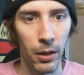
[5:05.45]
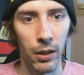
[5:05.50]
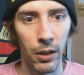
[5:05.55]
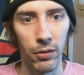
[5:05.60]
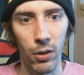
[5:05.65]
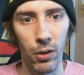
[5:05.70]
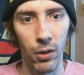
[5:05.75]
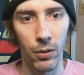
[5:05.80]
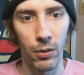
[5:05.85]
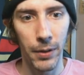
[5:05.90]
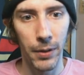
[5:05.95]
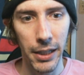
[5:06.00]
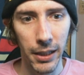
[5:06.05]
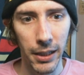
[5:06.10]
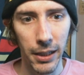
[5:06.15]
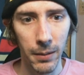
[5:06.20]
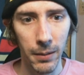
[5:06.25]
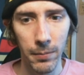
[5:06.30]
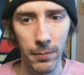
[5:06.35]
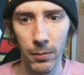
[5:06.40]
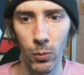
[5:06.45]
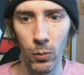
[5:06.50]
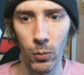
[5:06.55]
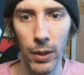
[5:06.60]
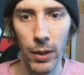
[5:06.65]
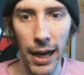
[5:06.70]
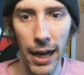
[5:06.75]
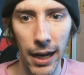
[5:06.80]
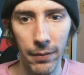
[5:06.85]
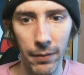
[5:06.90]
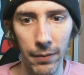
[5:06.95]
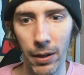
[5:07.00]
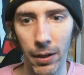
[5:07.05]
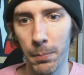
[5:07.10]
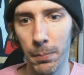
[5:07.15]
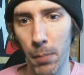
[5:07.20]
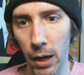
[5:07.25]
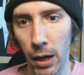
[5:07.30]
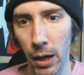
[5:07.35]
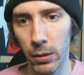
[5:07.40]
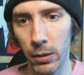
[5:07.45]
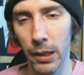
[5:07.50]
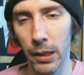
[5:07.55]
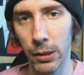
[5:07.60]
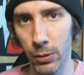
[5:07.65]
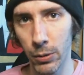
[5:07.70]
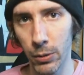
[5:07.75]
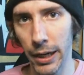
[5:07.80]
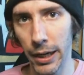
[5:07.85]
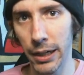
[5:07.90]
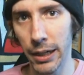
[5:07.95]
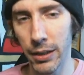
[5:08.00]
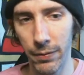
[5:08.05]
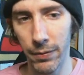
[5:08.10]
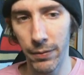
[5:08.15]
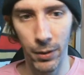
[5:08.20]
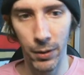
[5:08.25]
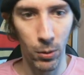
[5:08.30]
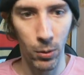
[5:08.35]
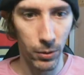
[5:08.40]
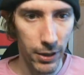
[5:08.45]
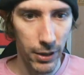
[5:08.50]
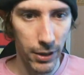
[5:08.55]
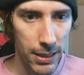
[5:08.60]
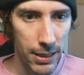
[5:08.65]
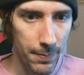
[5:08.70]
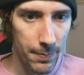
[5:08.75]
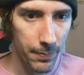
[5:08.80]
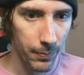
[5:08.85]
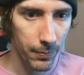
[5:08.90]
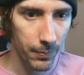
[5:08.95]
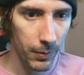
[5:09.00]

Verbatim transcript: So over here, we have a moderate grade difficulty.